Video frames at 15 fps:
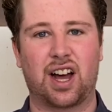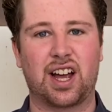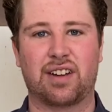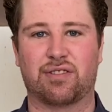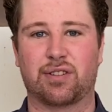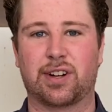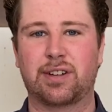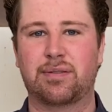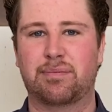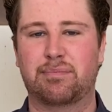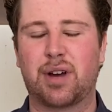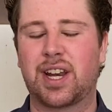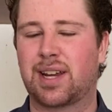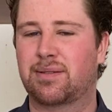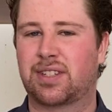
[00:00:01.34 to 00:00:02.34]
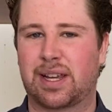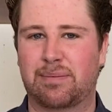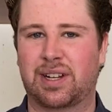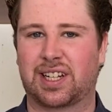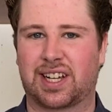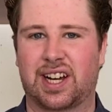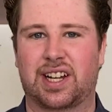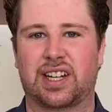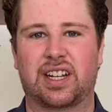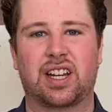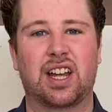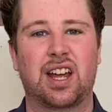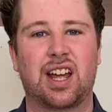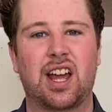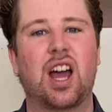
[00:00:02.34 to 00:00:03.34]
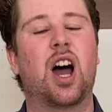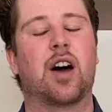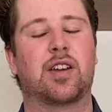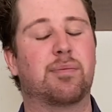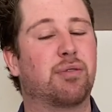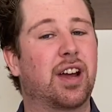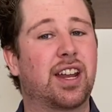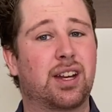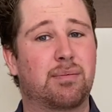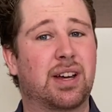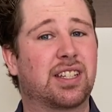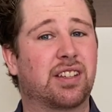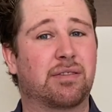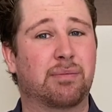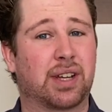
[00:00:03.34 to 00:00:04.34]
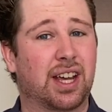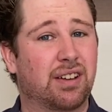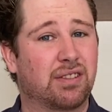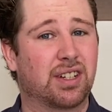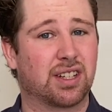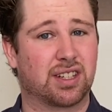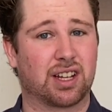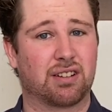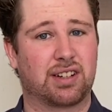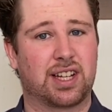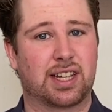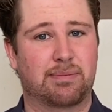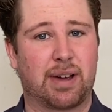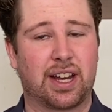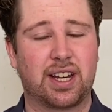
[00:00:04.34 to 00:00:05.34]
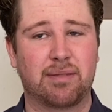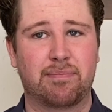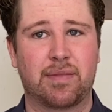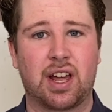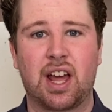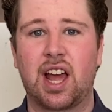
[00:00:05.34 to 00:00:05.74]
Hi everyone, my name is Samuel Accardi. I'm the brand ambassador of McHenry Distillery Tasmania,